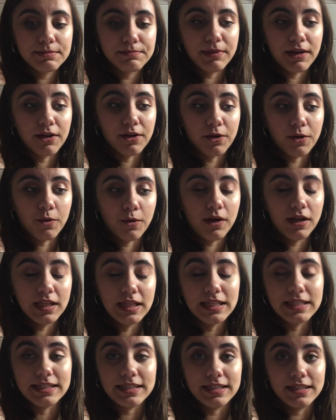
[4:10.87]
better
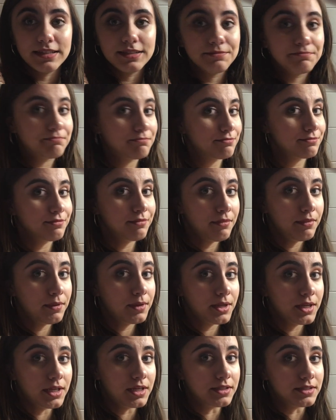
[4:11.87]
quality.
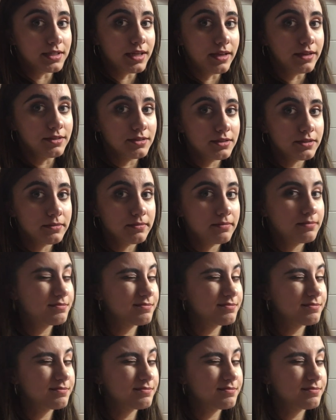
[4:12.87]
Hint, hint.